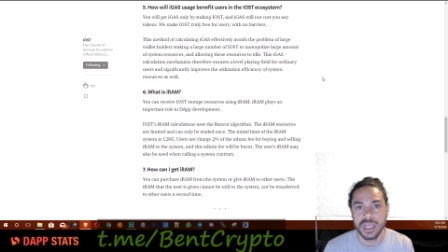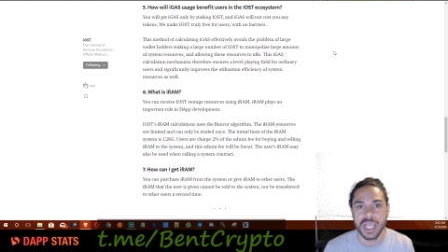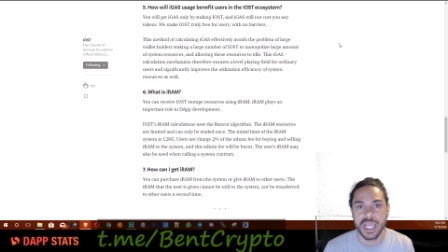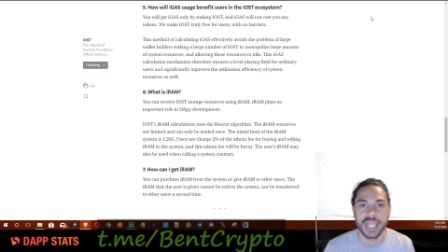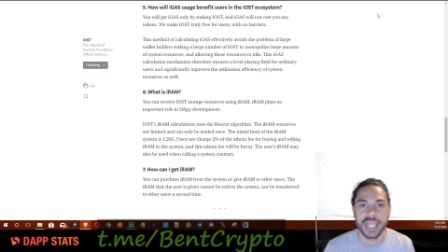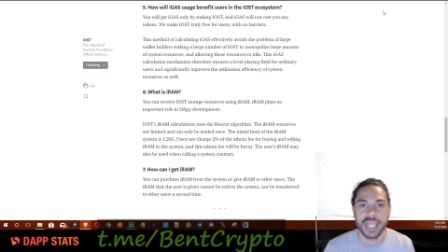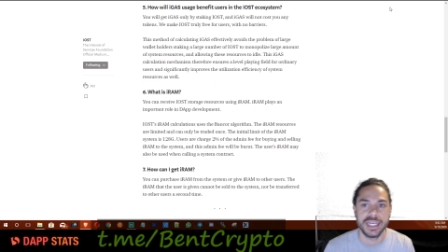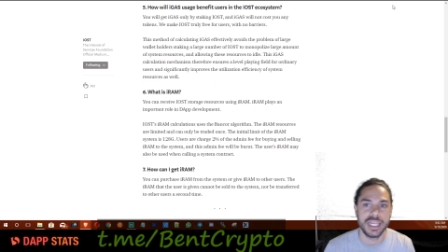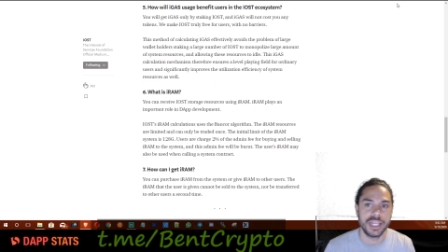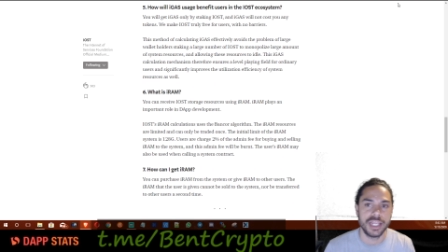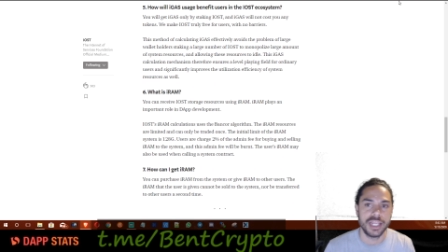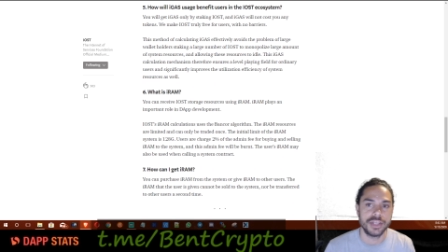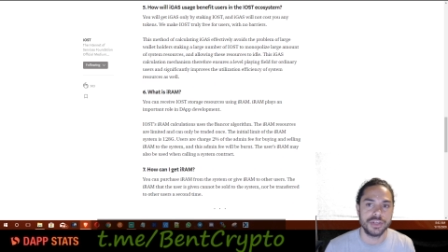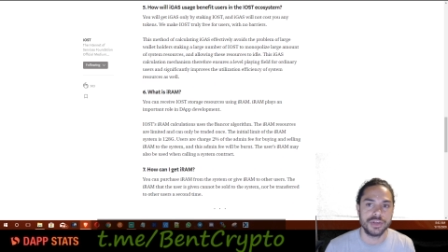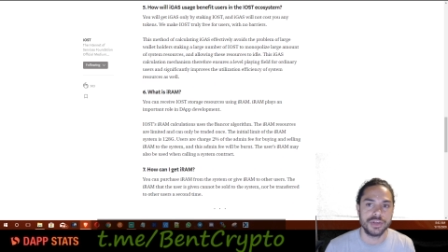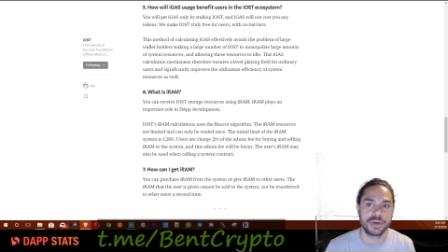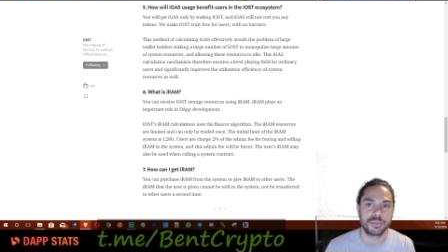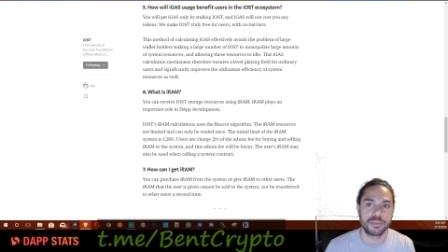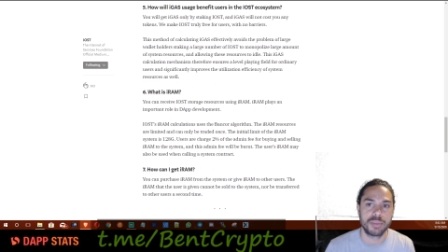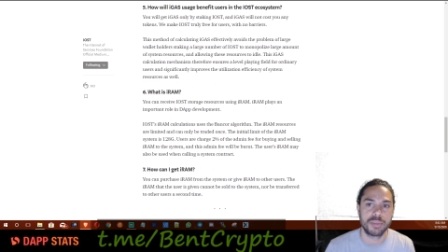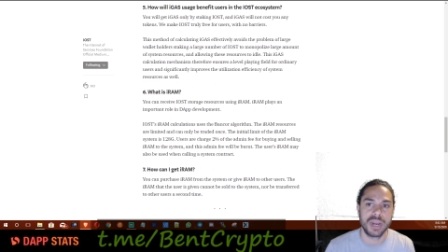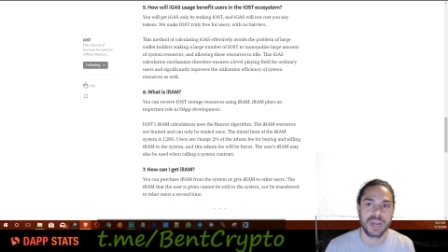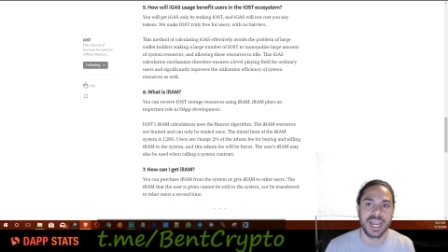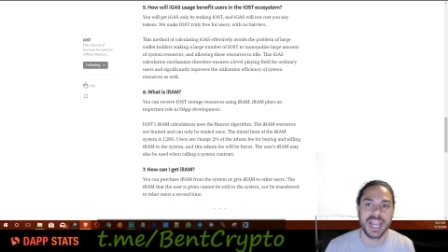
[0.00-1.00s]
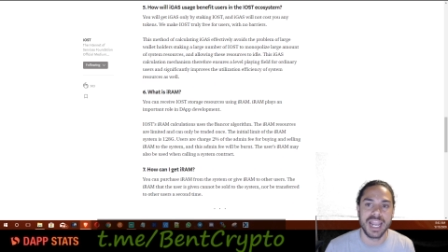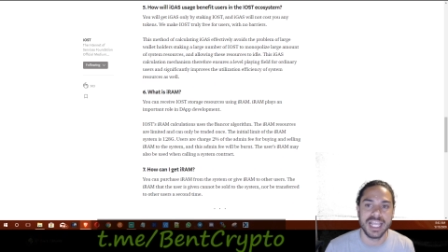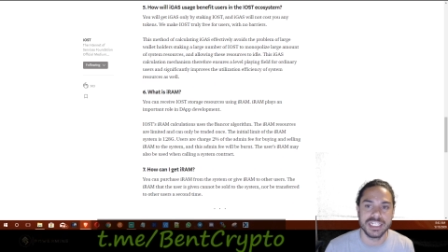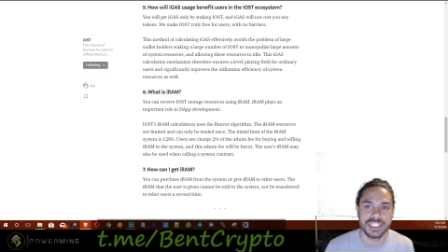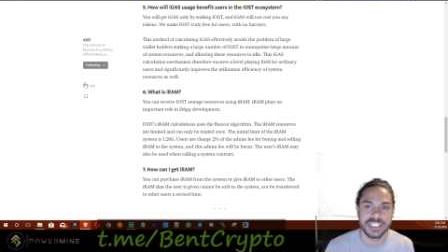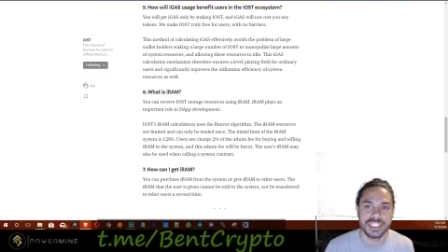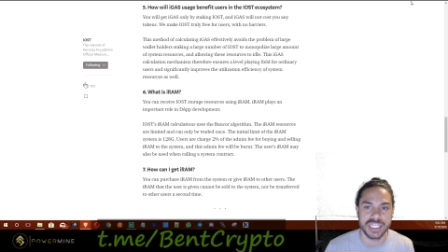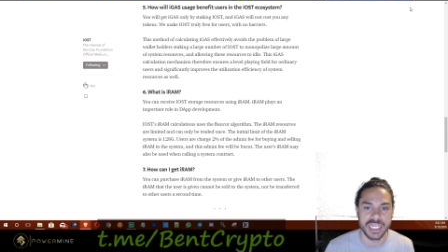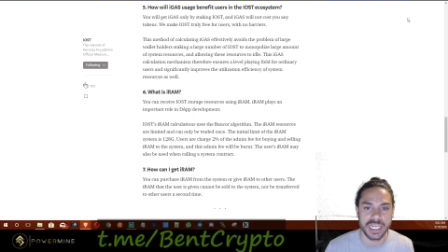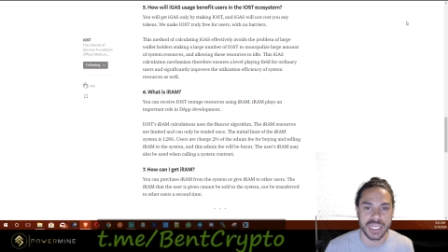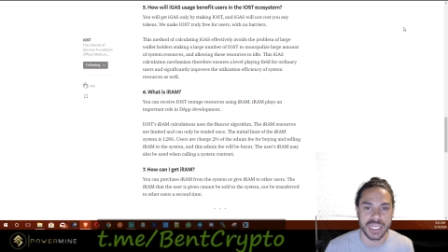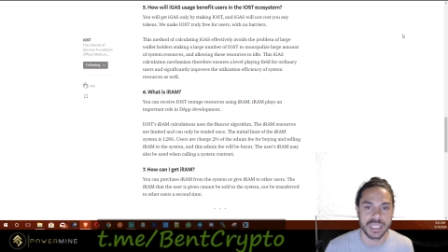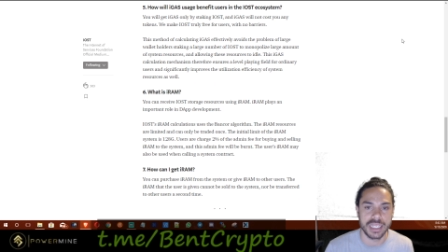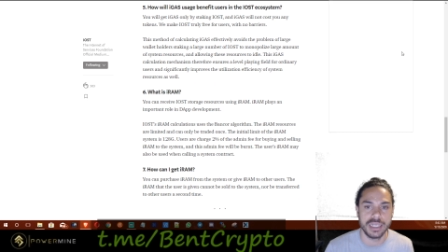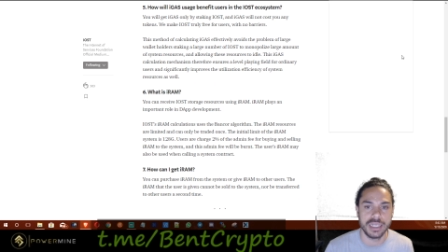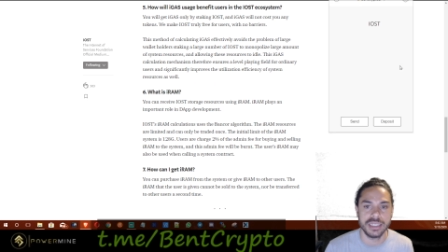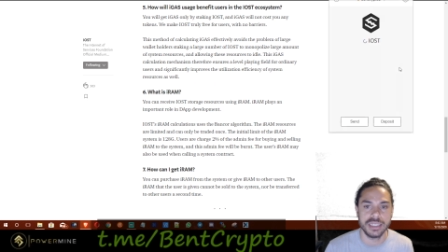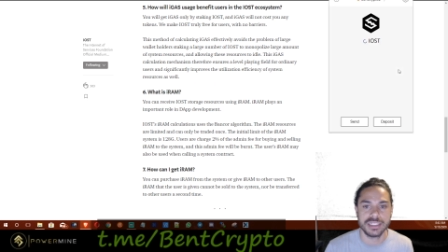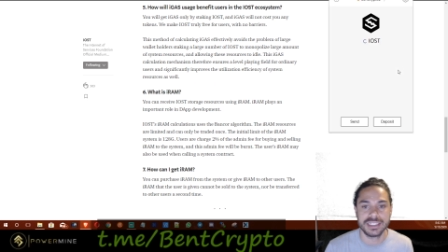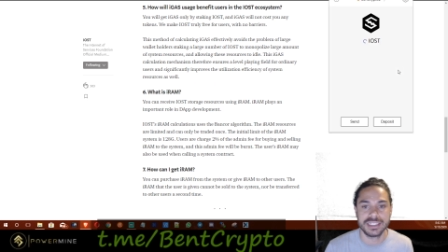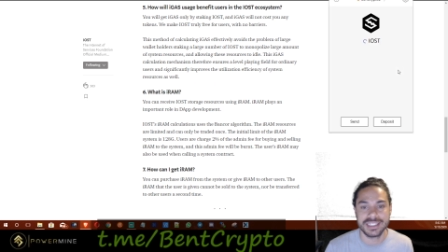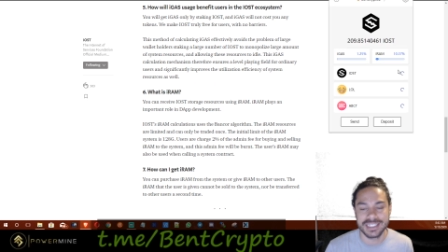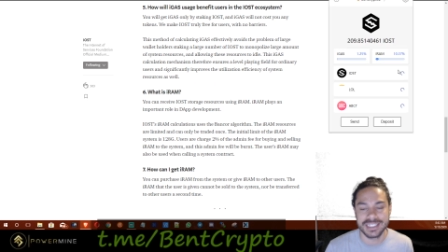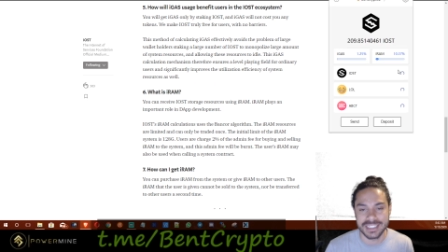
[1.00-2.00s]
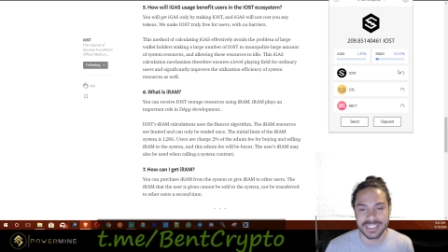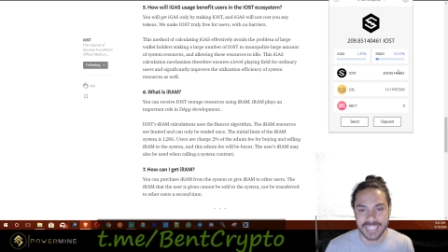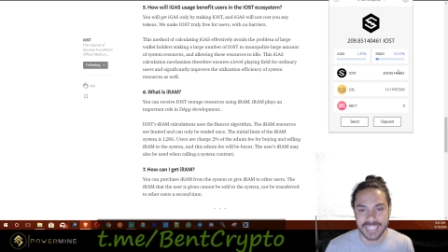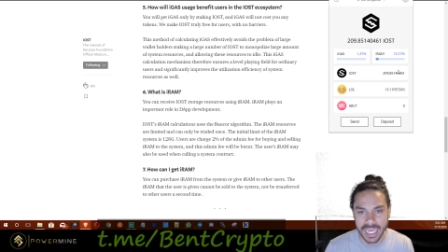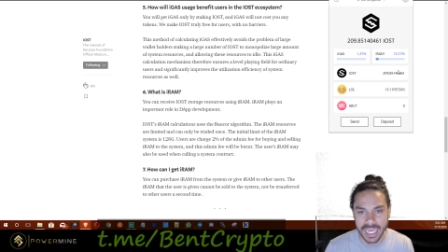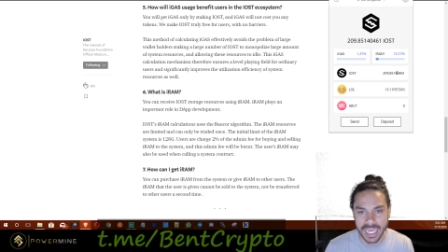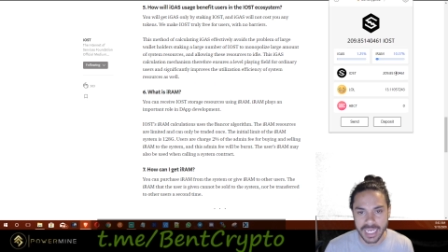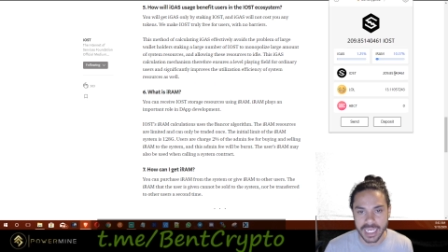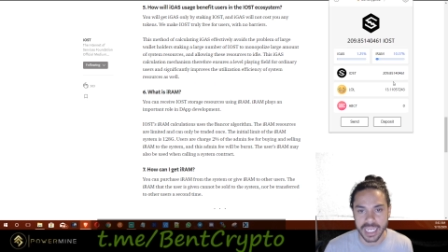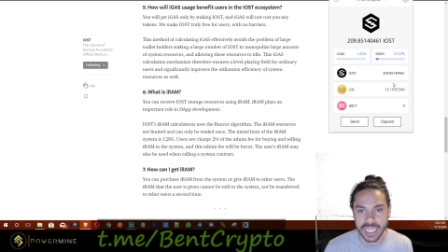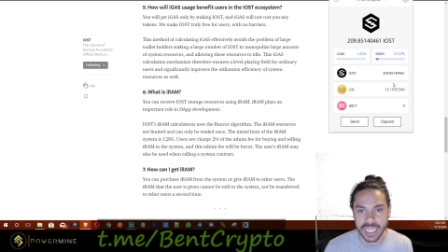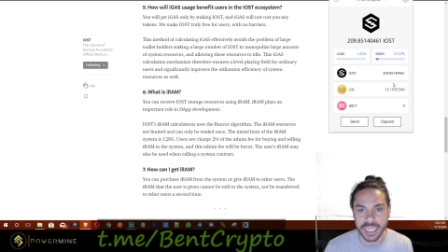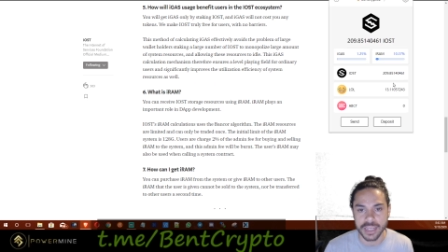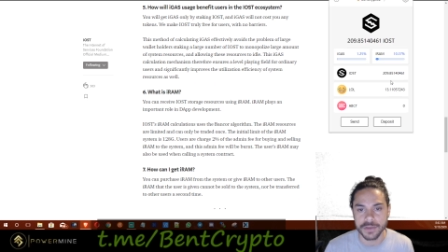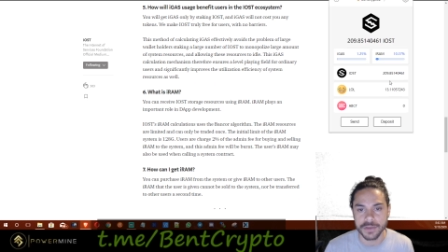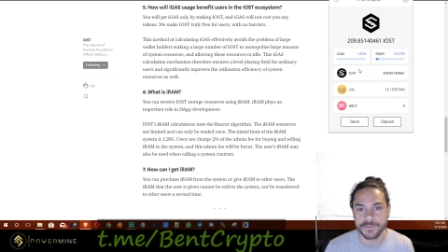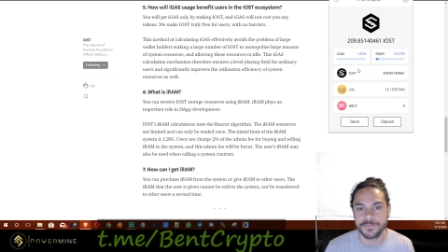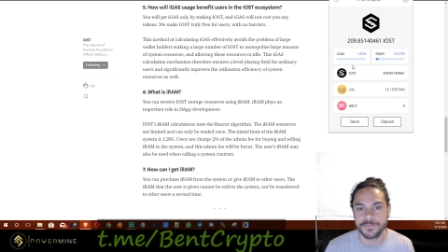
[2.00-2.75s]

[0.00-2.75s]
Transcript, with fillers: and then you're pledging staking